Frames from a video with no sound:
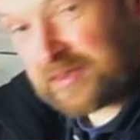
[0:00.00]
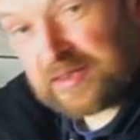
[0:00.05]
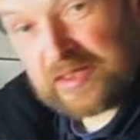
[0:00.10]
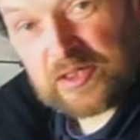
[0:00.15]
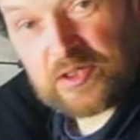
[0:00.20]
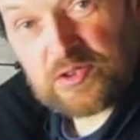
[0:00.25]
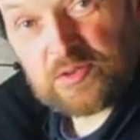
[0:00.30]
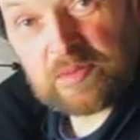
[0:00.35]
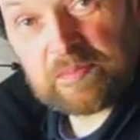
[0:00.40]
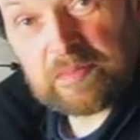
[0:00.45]

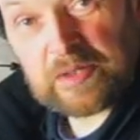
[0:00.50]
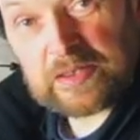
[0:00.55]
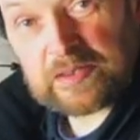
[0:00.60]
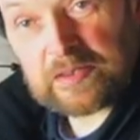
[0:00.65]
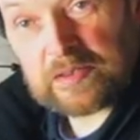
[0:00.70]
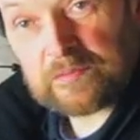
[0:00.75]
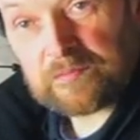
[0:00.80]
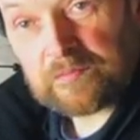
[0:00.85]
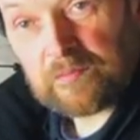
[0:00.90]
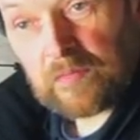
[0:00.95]
links with
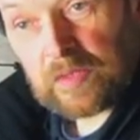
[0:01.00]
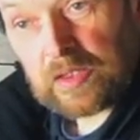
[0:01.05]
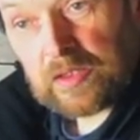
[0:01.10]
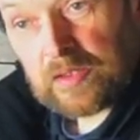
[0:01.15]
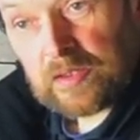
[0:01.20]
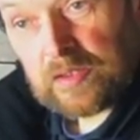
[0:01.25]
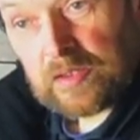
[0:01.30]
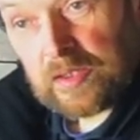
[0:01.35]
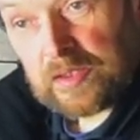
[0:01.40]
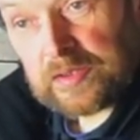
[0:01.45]
Britain
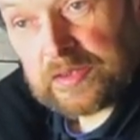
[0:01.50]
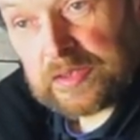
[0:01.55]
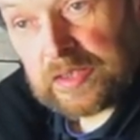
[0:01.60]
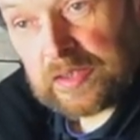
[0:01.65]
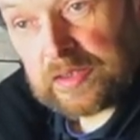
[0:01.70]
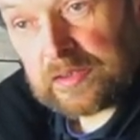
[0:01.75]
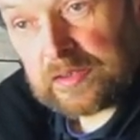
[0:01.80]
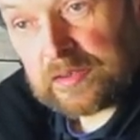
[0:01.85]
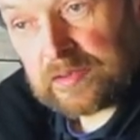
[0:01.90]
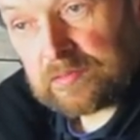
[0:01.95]

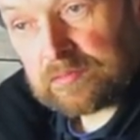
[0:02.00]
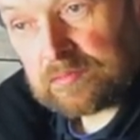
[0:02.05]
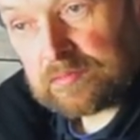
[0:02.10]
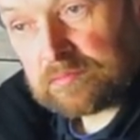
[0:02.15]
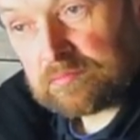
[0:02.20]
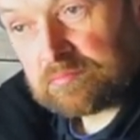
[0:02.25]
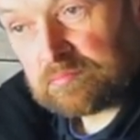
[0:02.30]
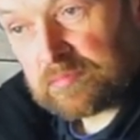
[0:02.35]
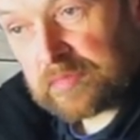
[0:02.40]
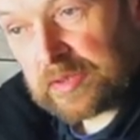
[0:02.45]
until
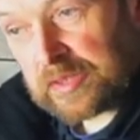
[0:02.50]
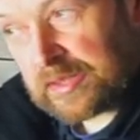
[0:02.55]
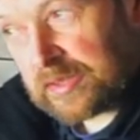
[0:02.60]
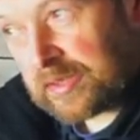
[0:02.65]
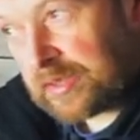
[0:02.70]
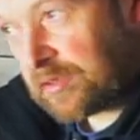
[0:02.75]
really